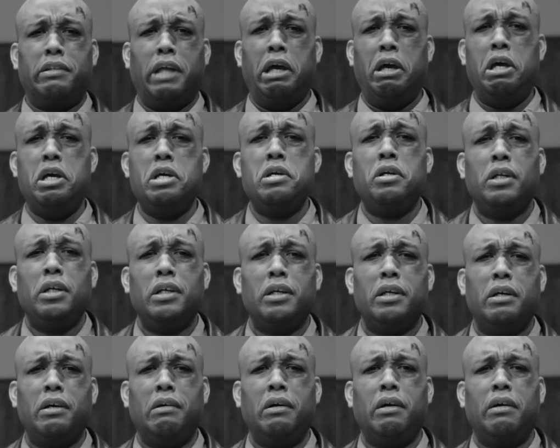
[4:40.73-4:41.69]
he,
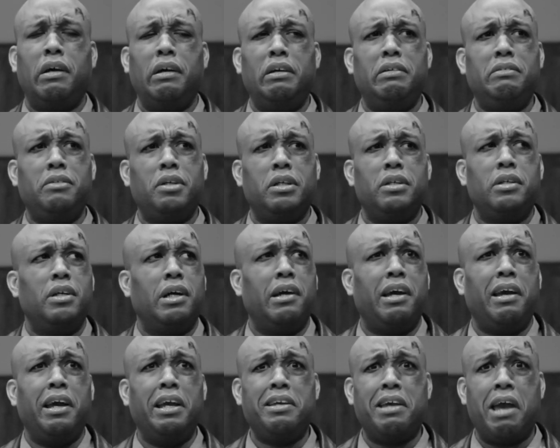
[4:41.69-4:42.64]

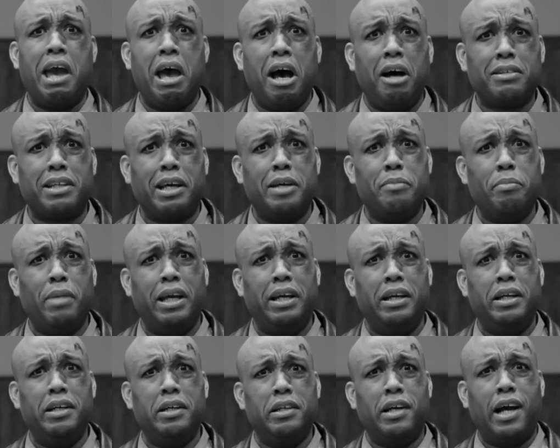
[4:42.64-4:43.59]
he yelled at me.
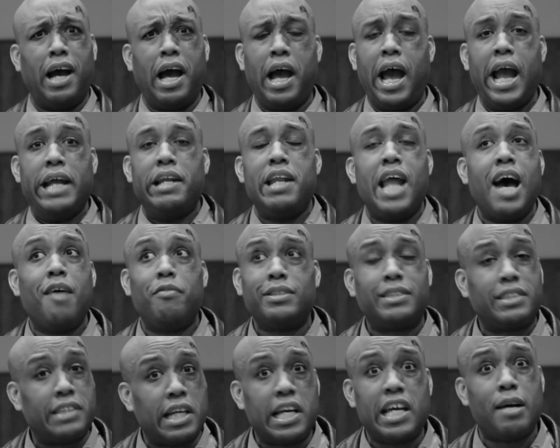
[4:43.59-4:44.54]
I ain't never
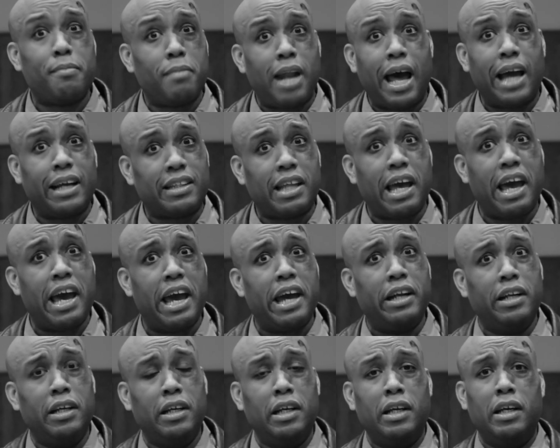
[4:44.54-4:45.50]
seen him like
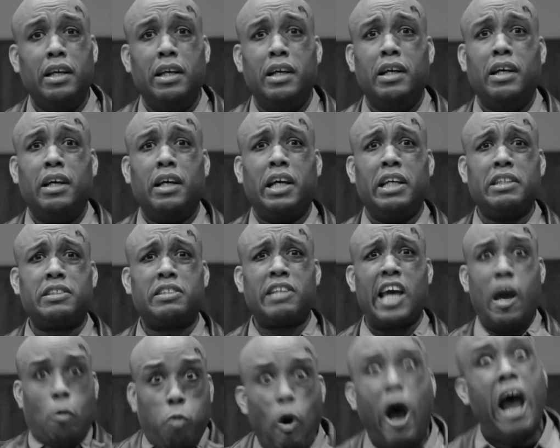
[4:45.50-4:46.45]
that. He
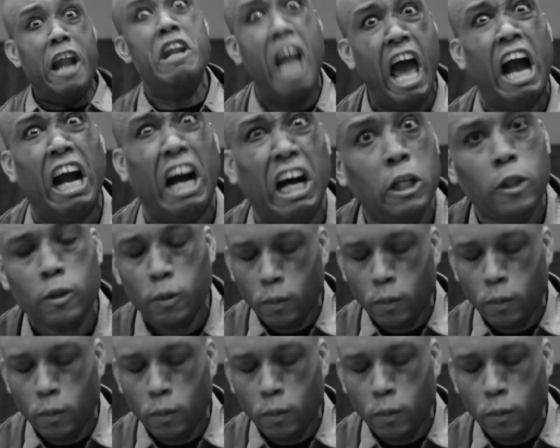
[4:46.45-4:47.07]
said, what nigga?